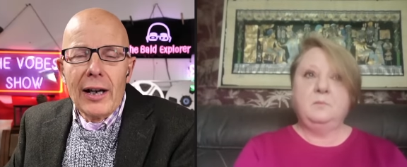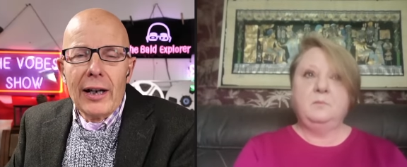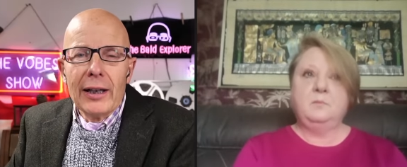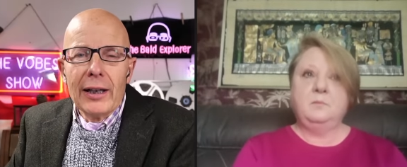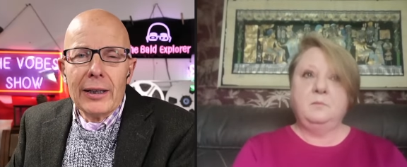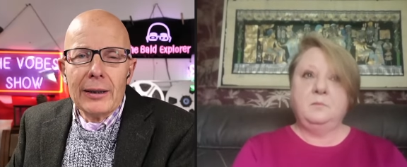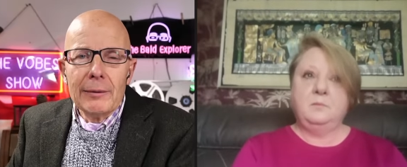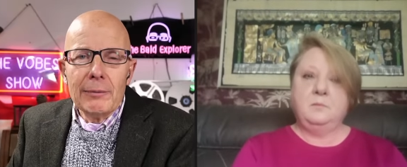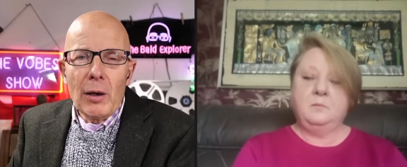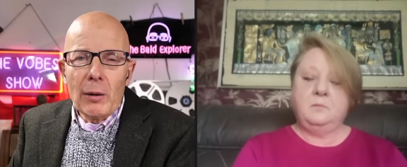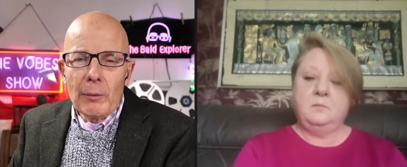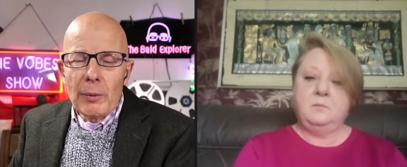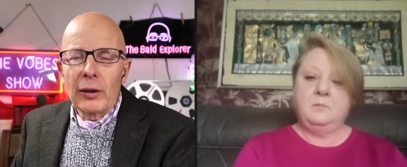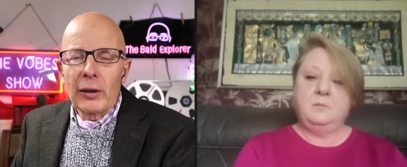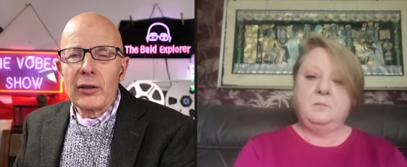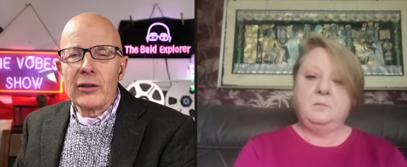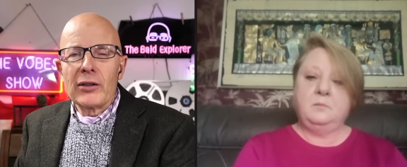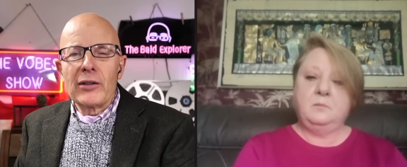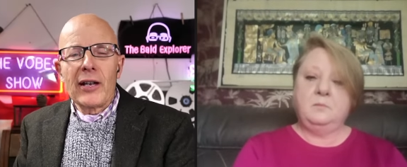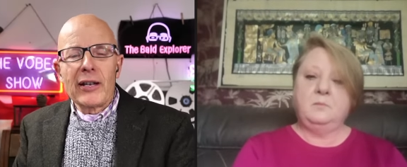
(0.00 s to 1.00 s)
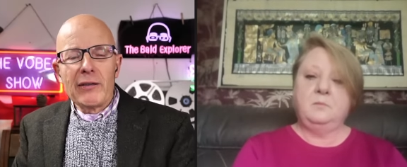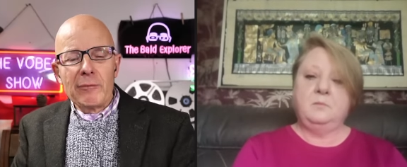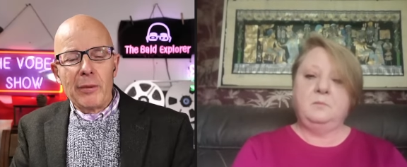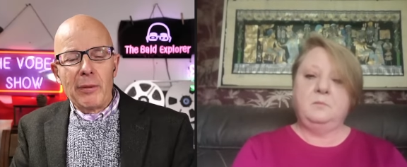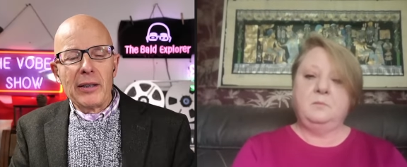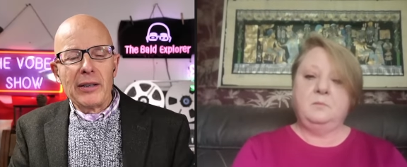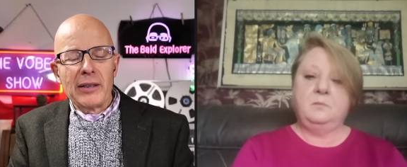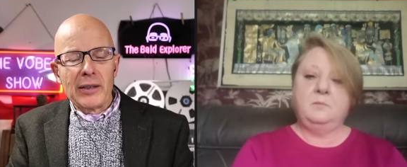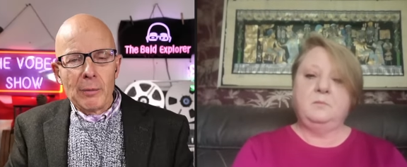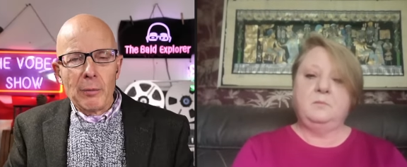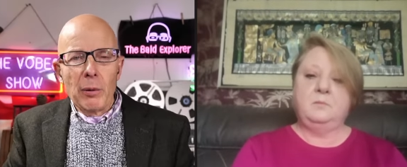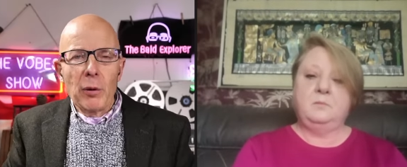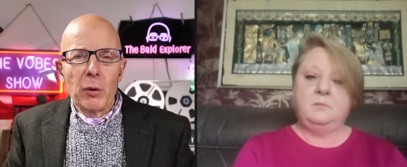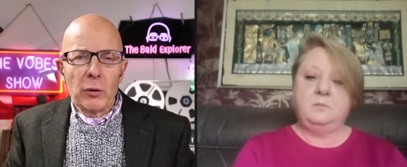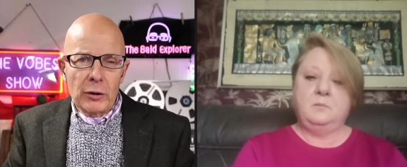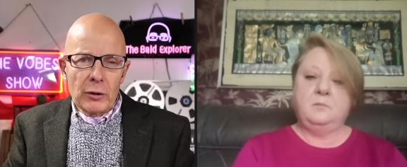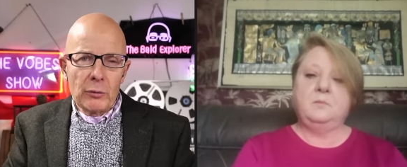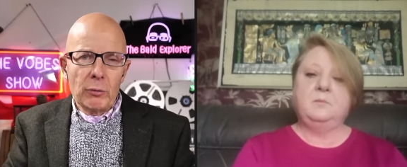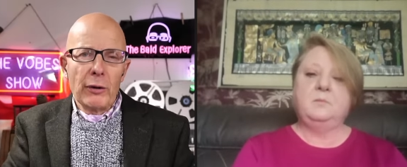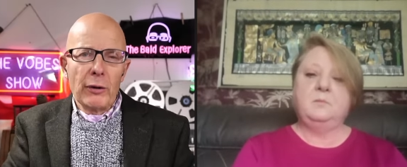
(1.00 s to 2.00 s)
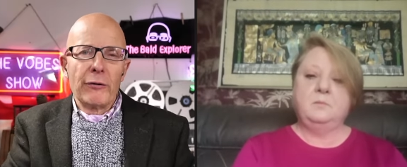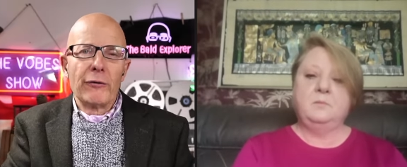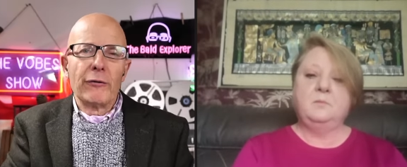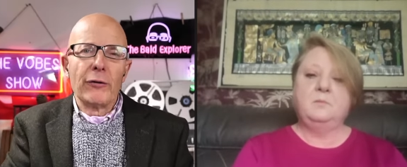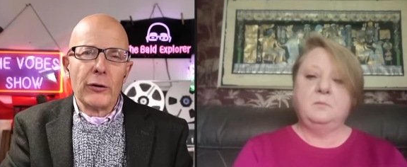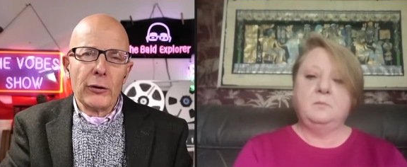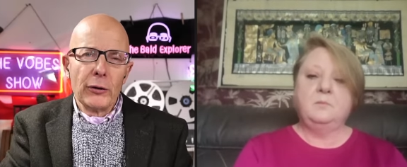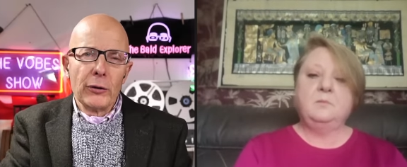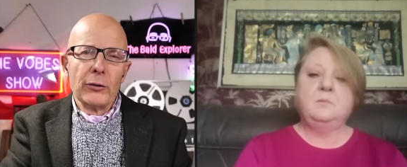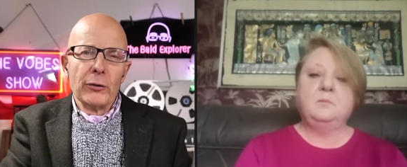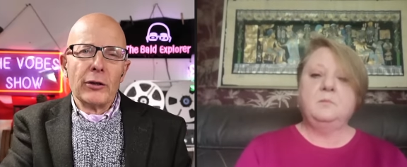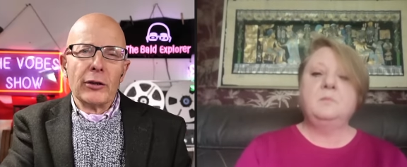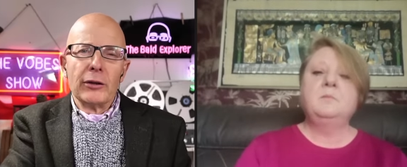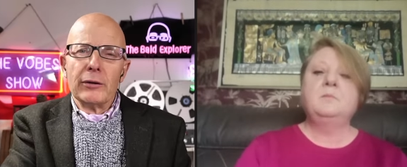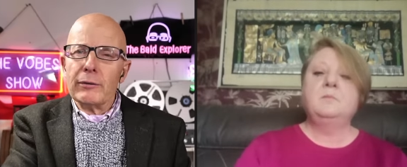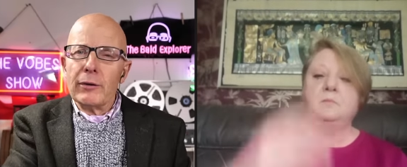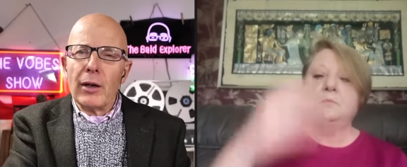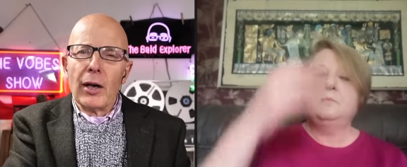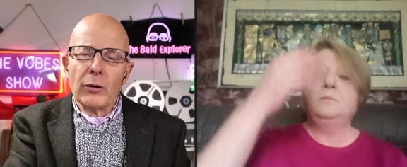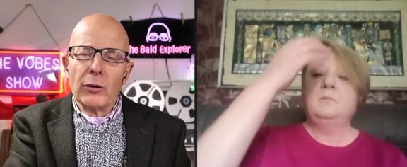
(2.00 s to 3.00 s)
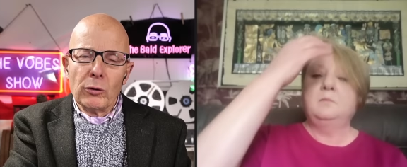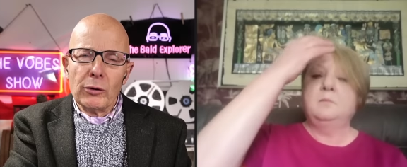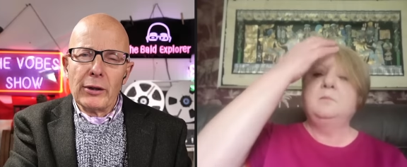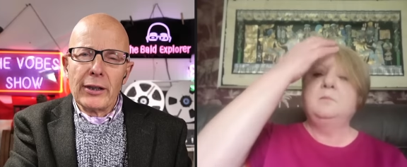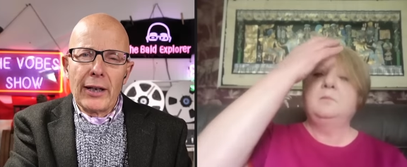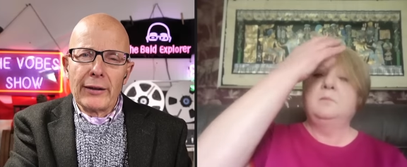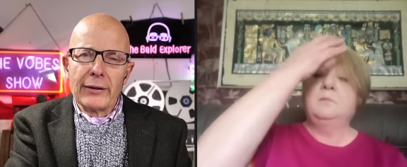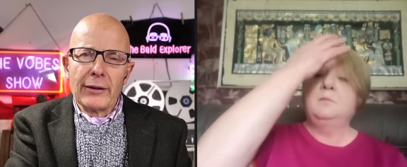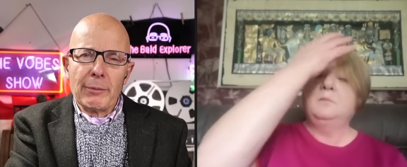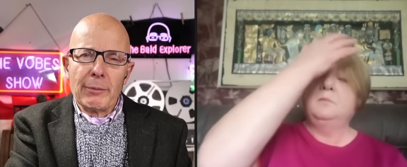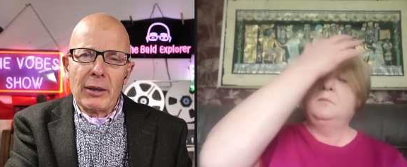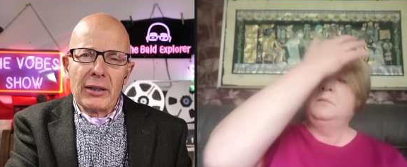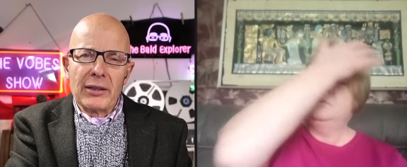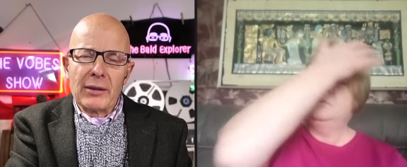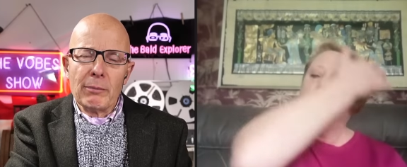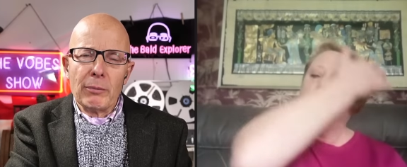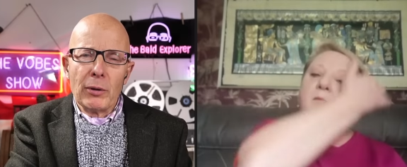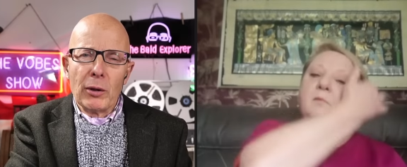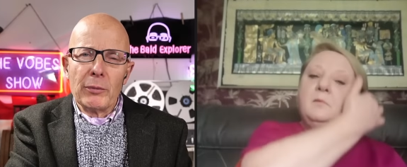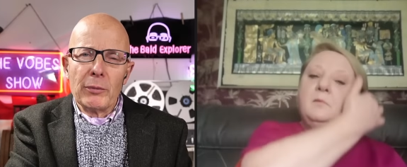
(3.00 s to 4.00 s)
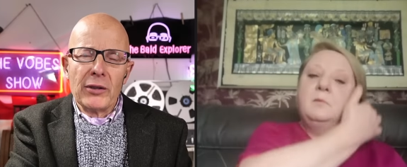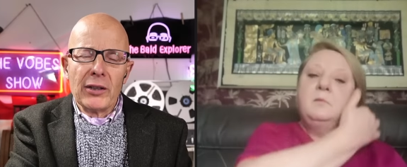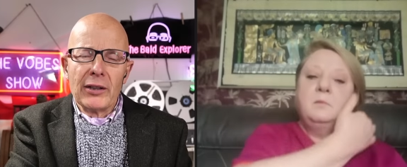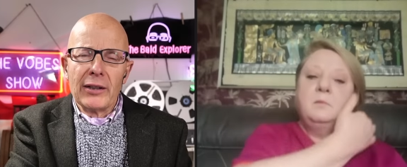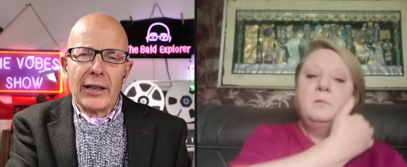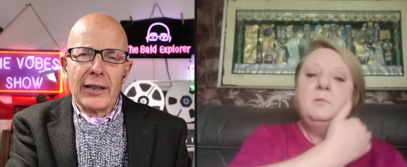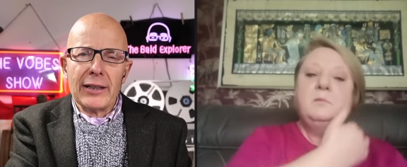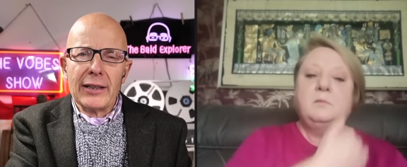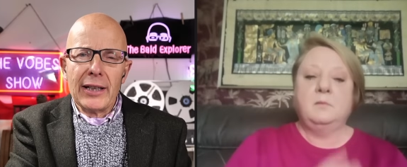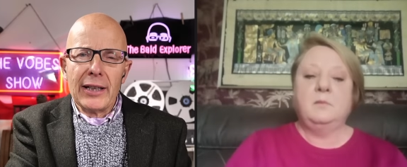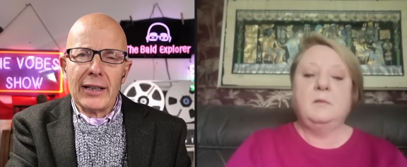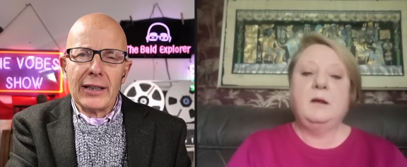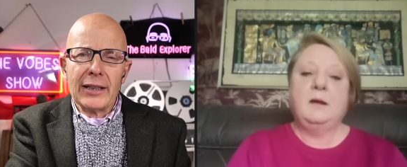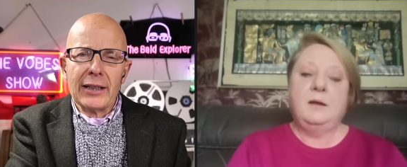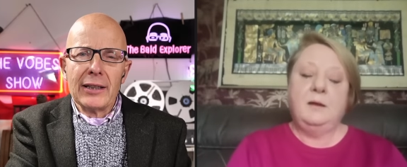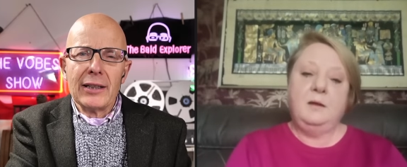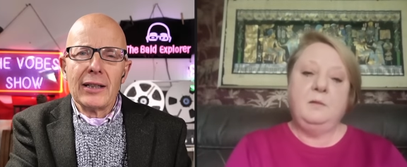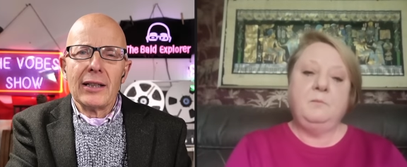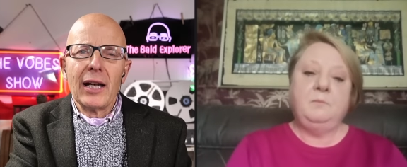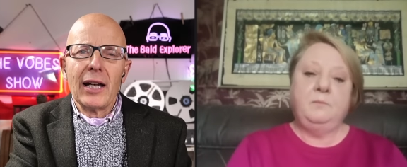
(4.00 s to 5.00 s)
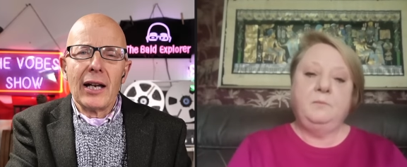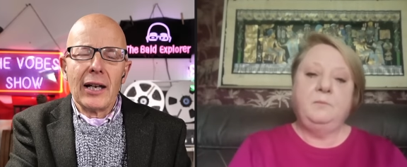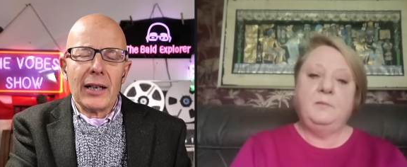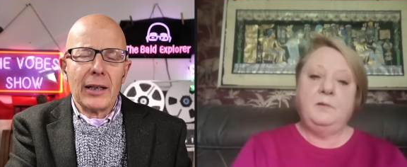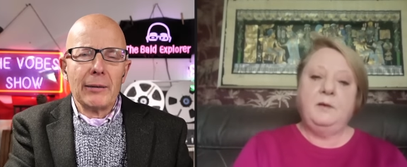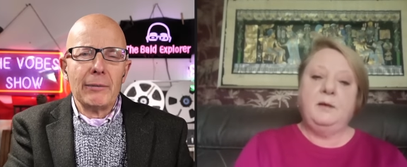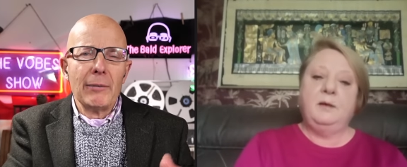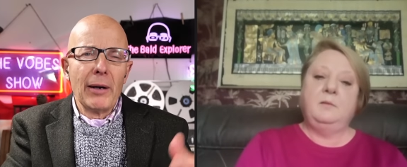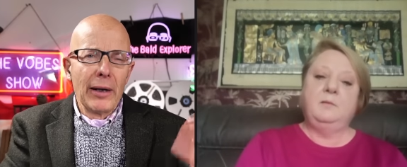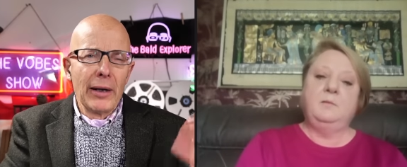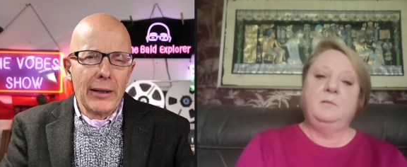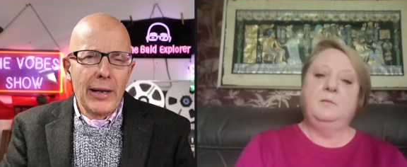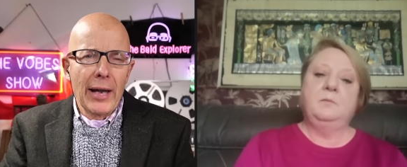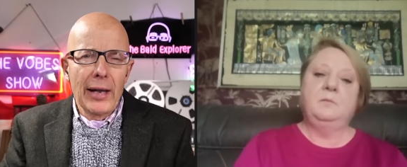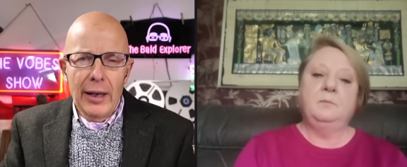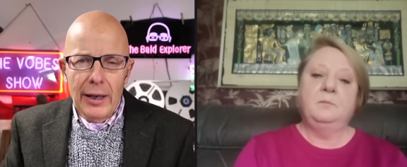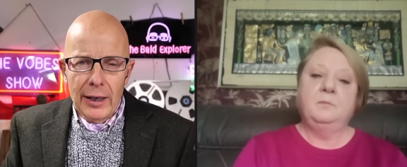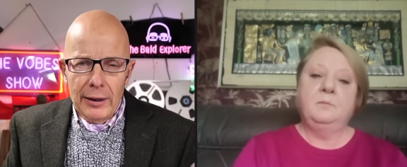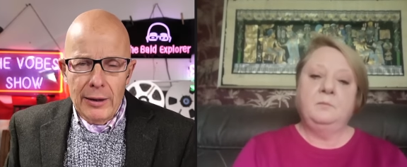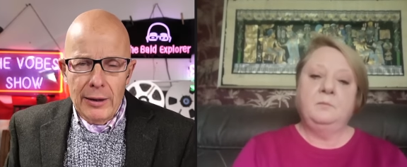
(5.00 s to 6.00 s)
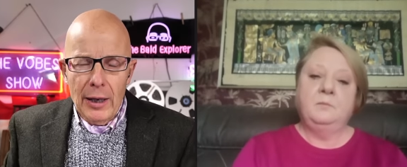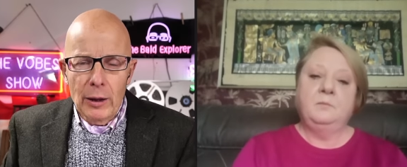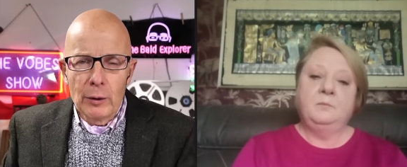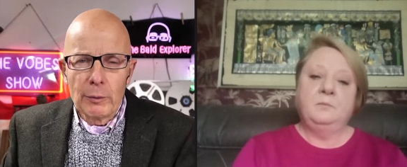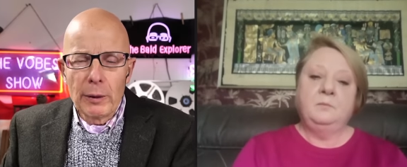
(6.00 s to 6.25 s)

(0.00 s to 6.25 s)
Speaker 1: um, because they've been supported with food and, and all the other bits and bobs that they need um, and and